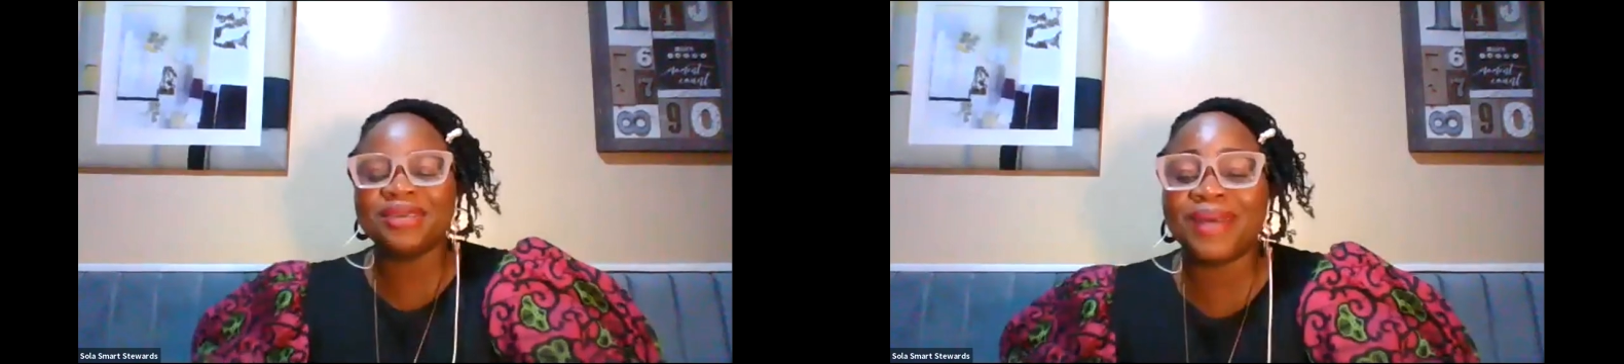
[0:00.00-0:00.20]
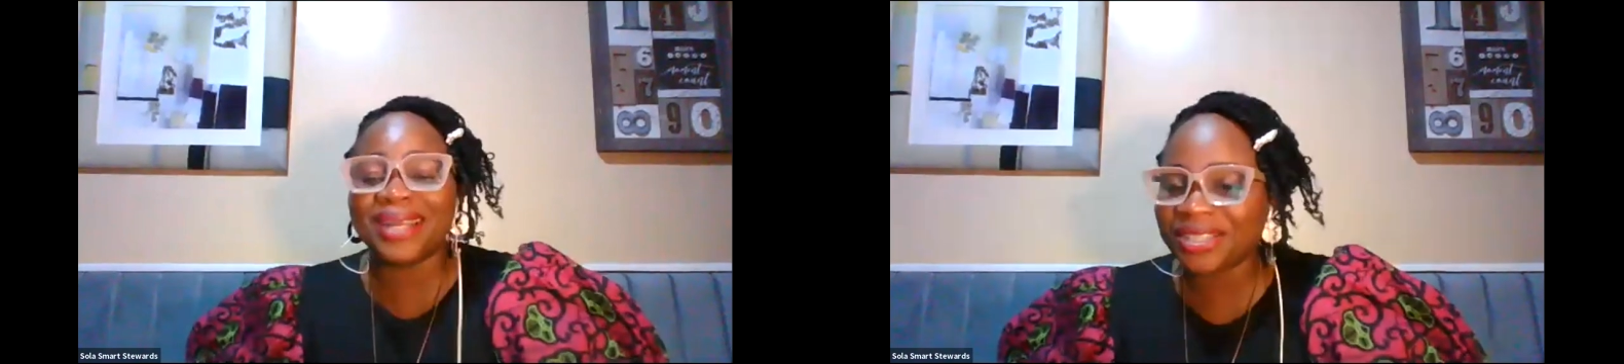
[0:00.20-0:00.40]

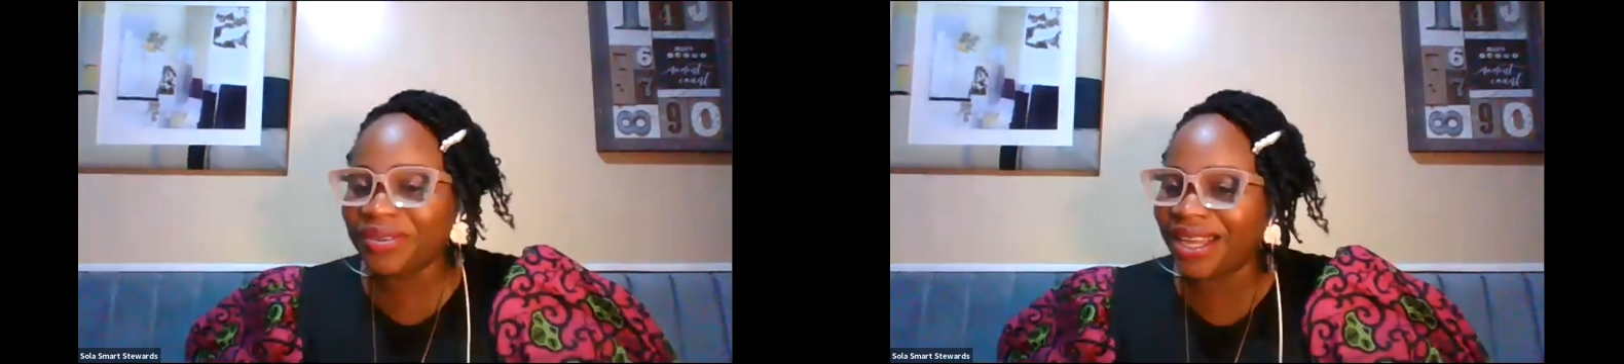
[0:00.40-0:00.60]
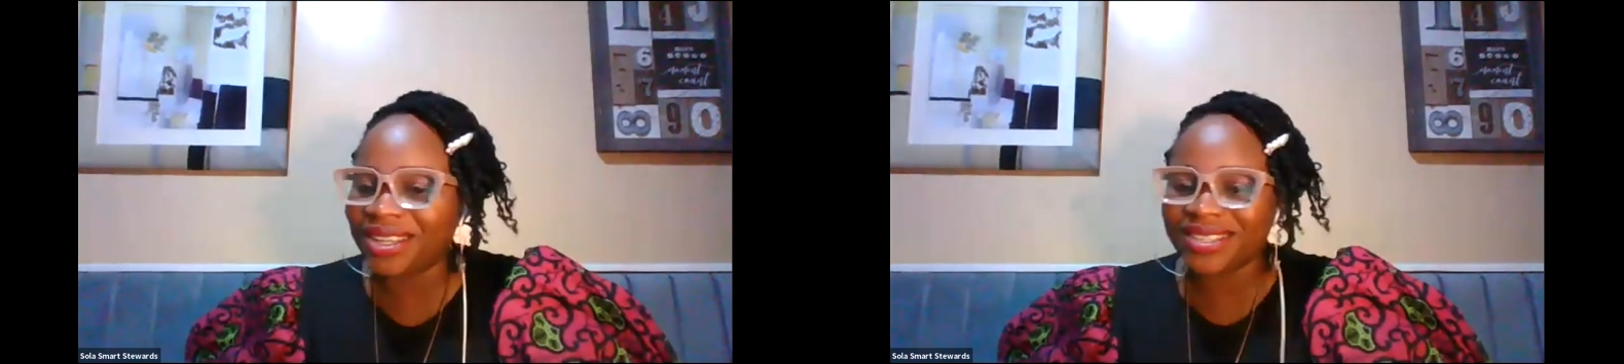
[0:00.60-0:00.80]

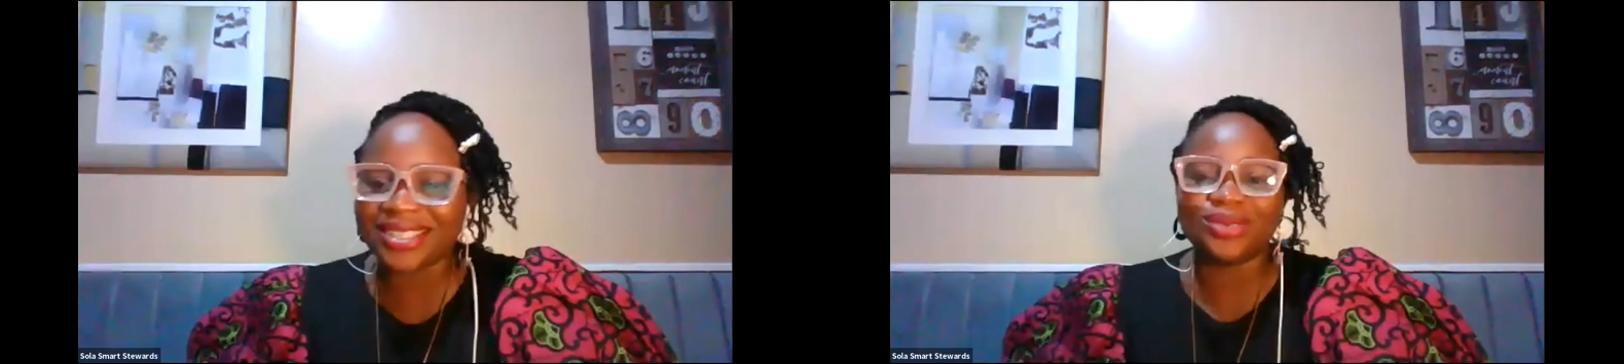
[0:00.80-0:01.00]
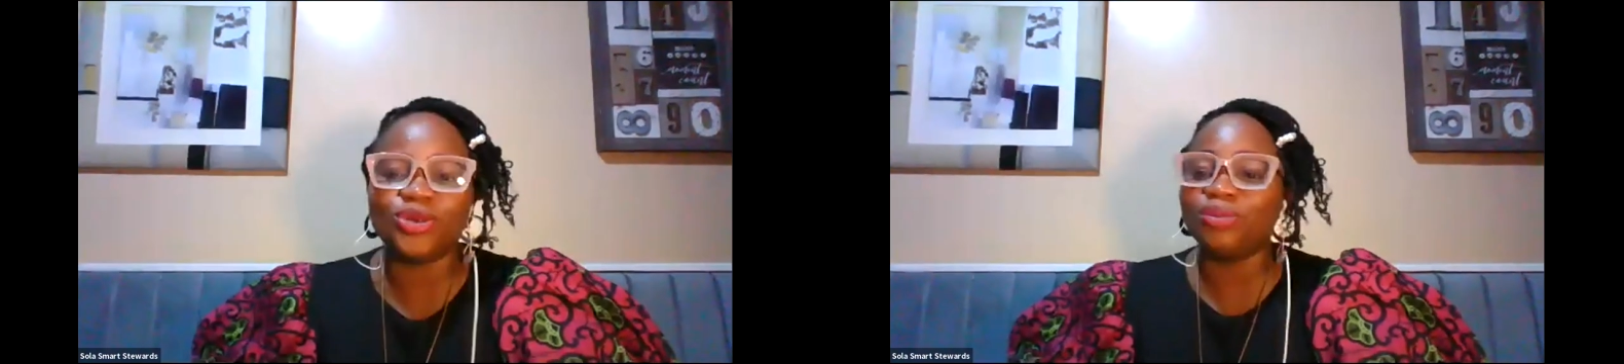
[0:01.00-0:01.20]
materials
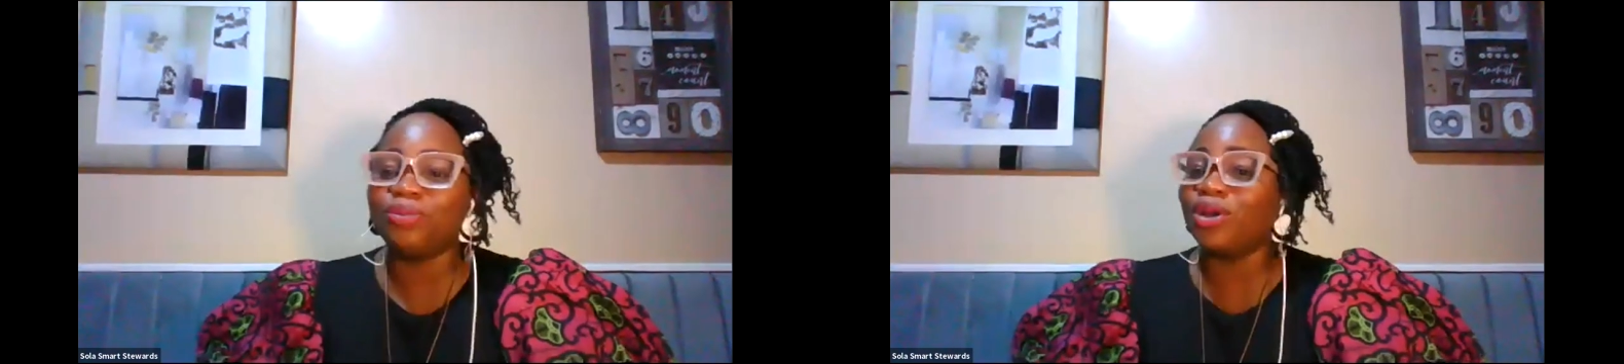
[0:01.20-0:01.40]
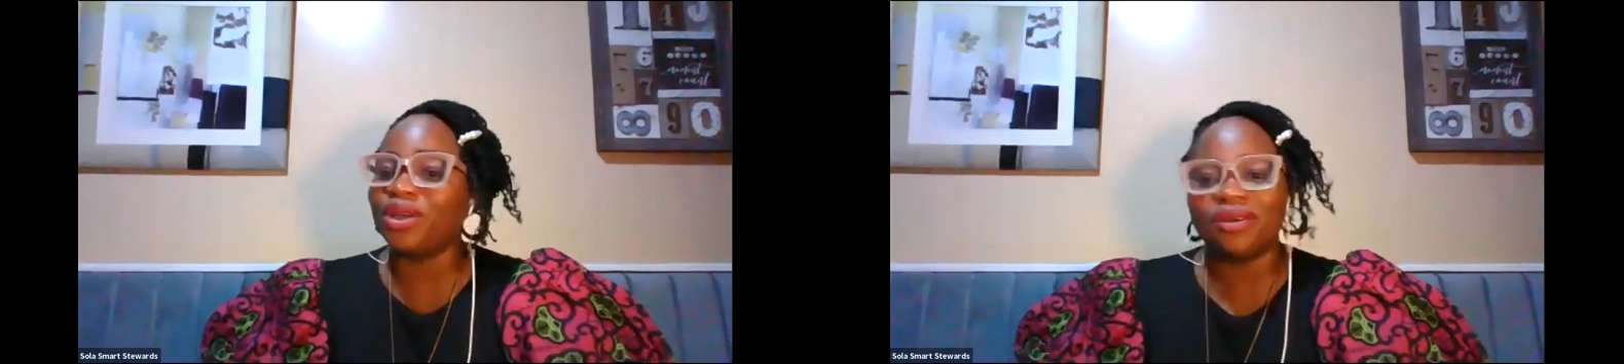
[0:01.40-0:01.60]
would
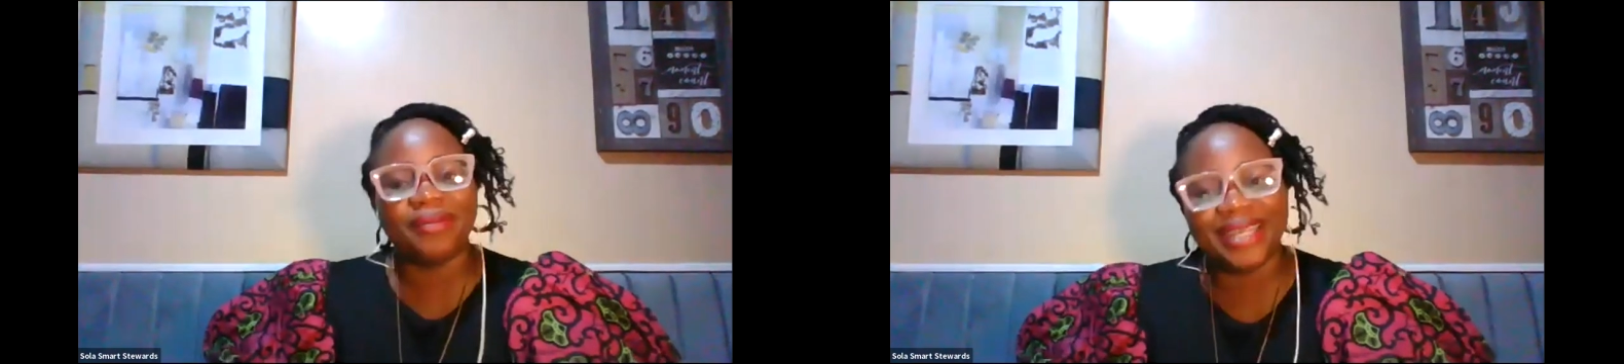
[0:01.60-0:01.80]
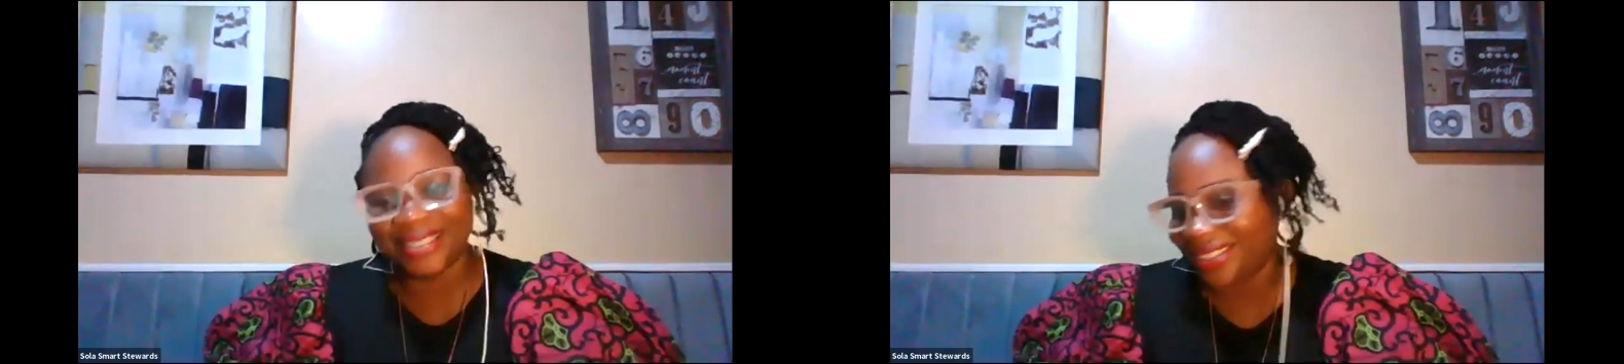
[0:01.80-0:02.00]
blow your
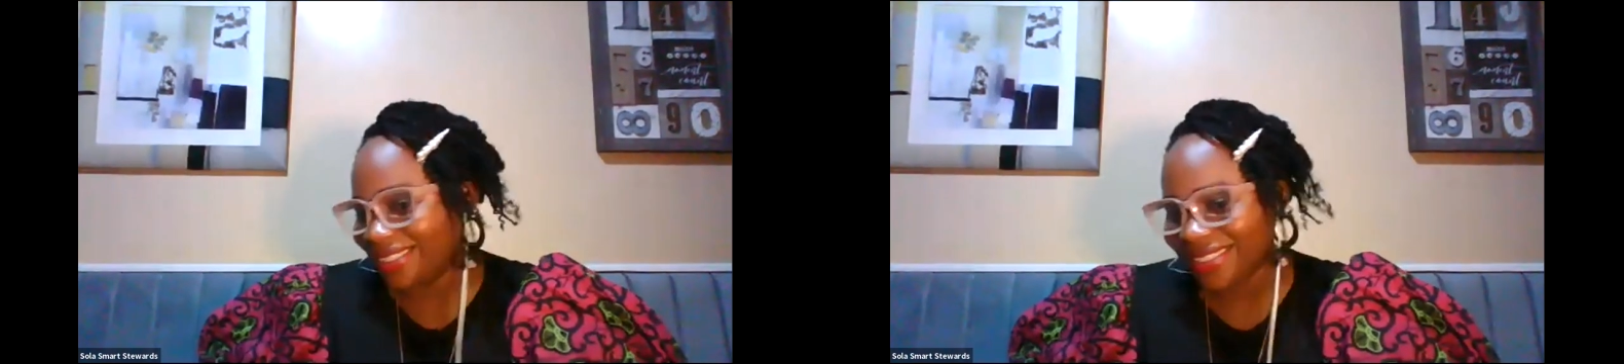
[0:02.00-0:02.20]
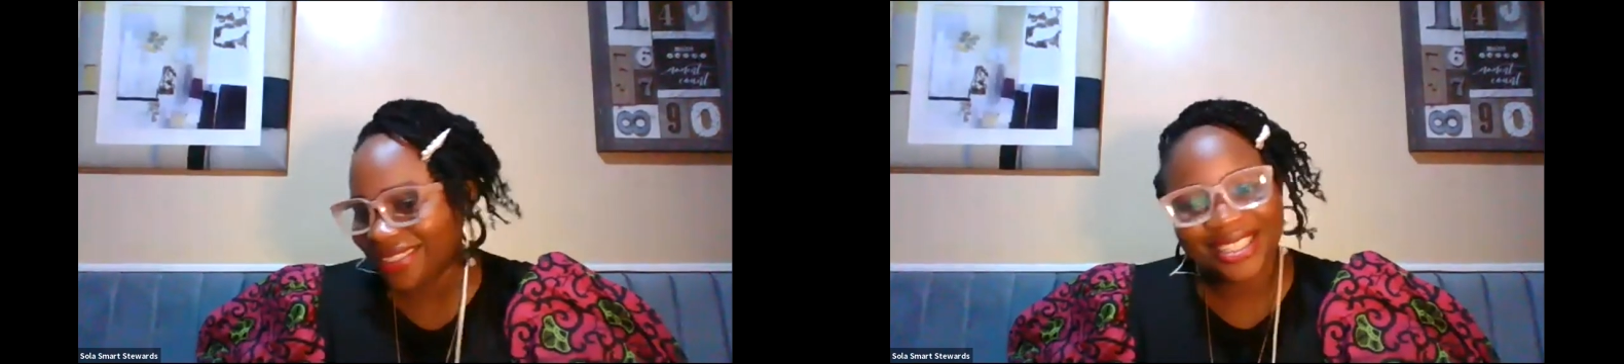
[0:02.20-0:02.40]
mind.
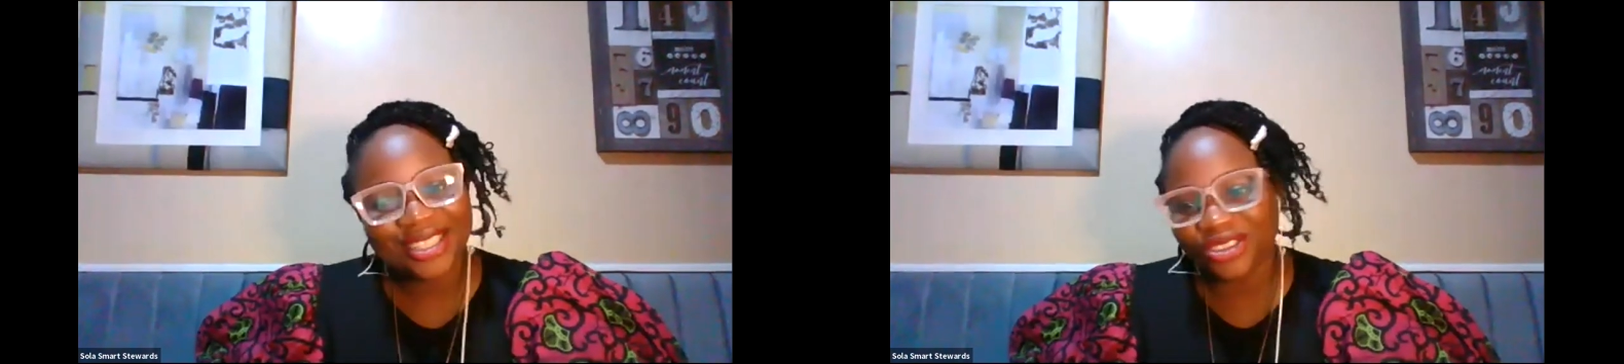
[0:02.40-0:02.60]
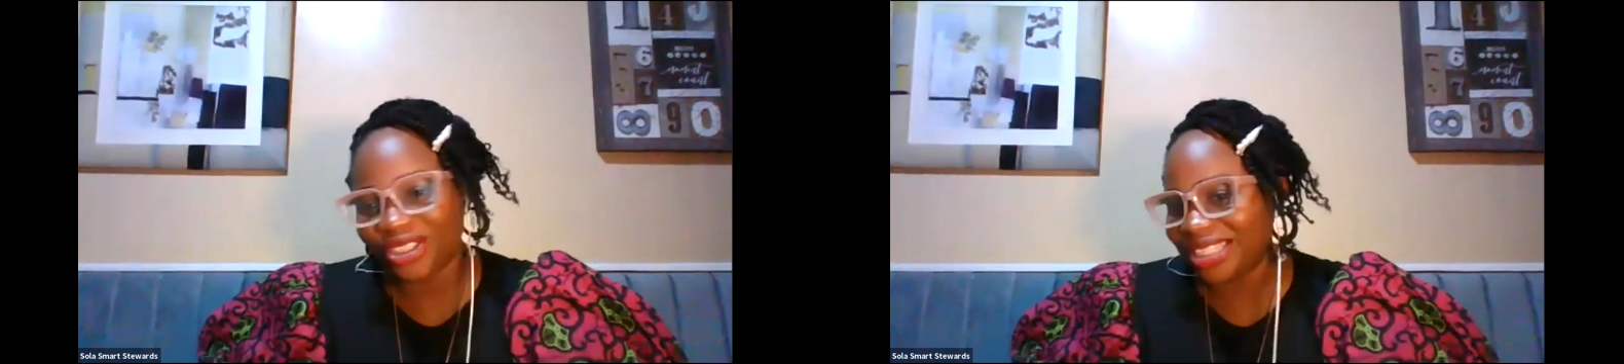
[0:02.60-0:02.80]

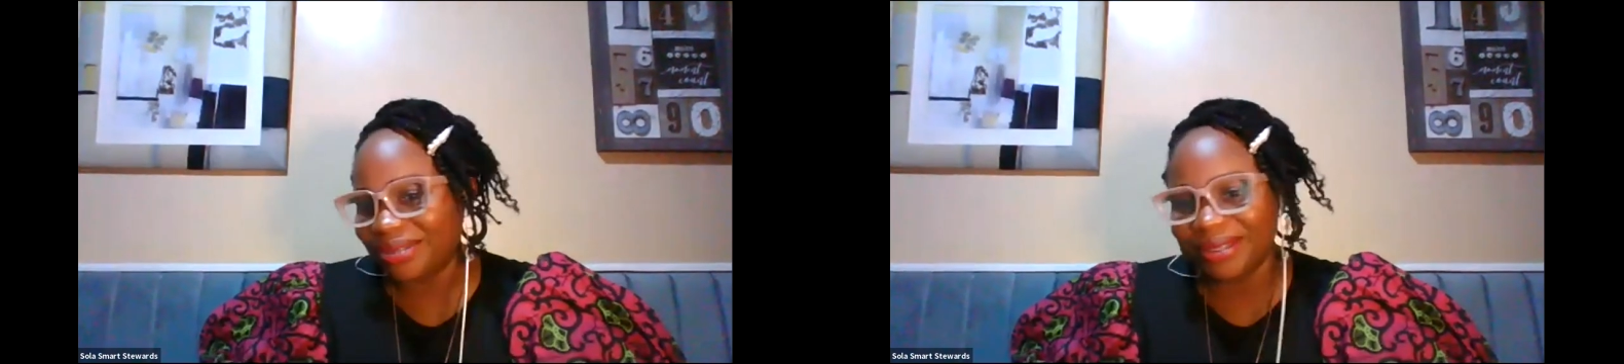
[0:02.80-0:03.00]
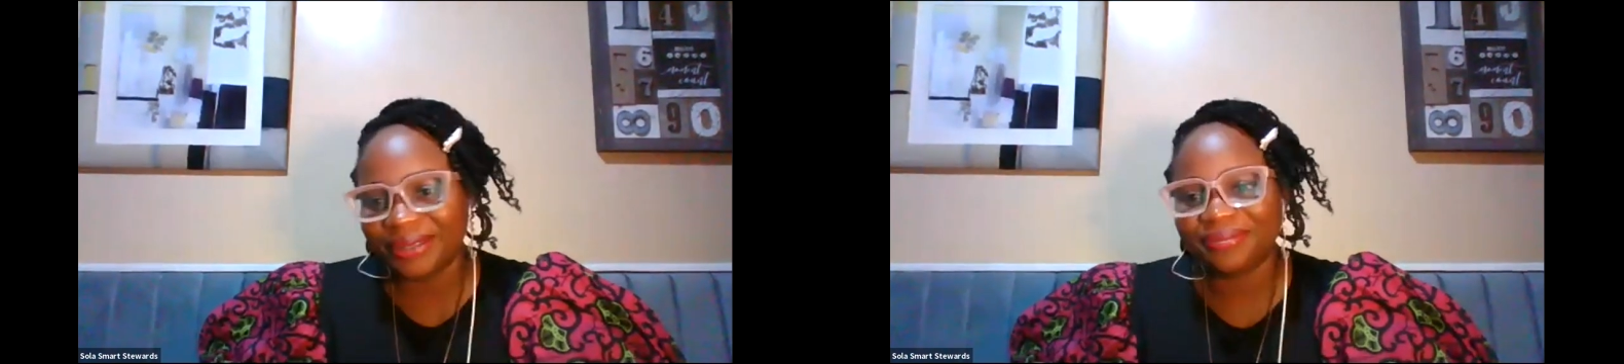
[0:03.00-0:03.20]

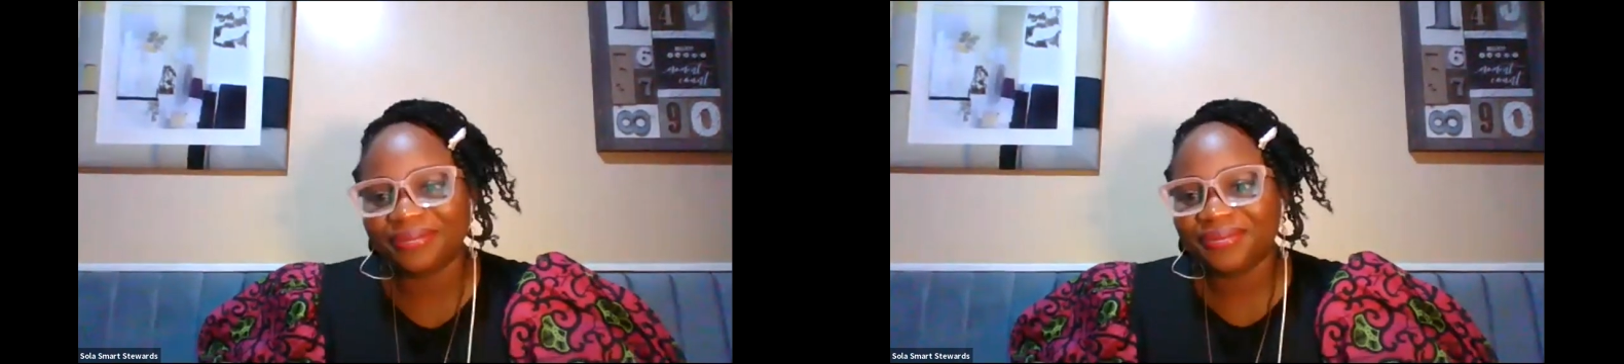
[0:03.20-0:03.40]
Trust me.